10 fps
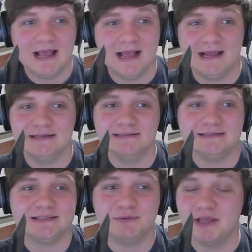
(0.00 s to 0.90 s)
and
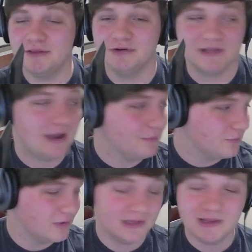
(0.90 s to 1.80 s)
some of the others I would
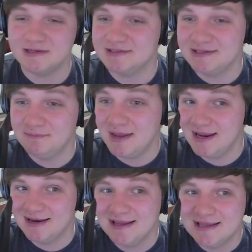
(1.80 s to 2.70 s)
really like to see
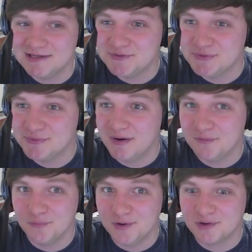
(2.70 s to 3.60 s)
made into a
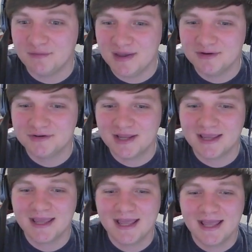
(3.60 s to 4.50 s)
real commander deck